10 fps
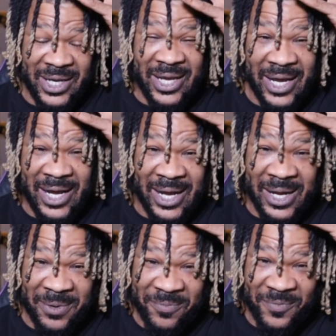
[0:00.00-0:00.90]
uh,
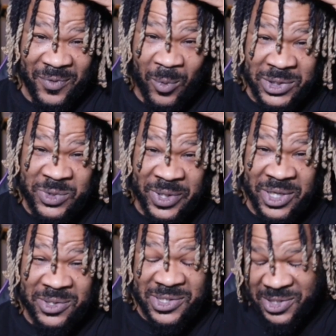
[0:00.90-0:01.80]
which we
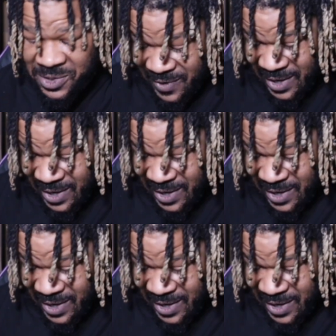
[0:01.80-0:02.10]
used to, right?